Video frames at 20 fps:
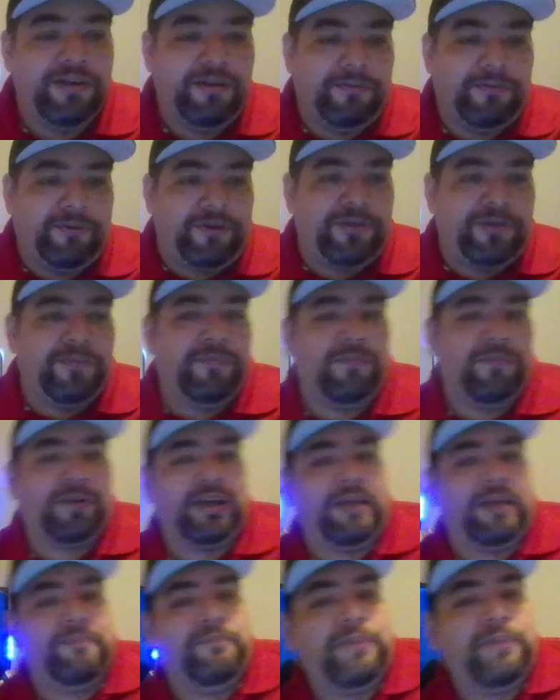where you
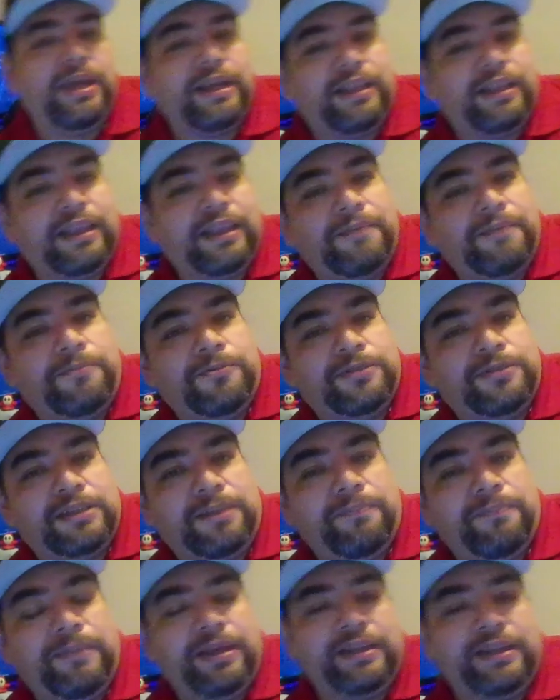can make levels
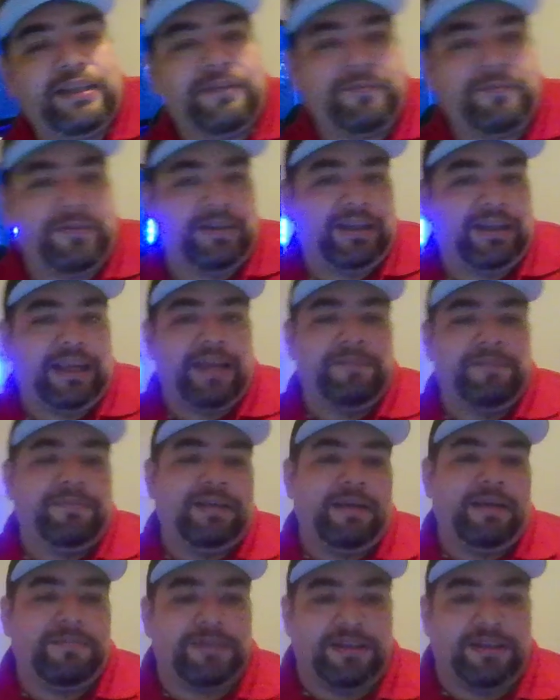and make different game
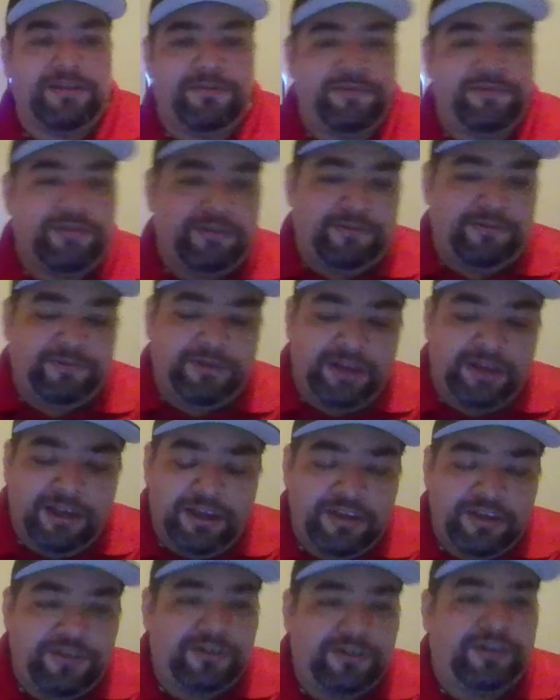types, and you
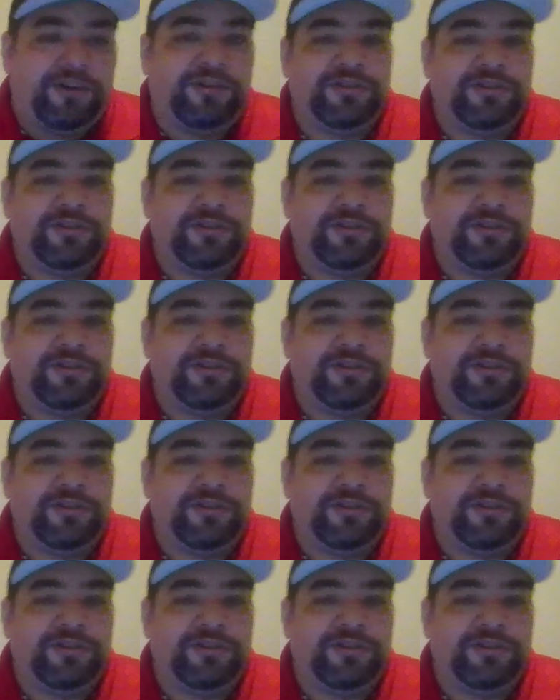could also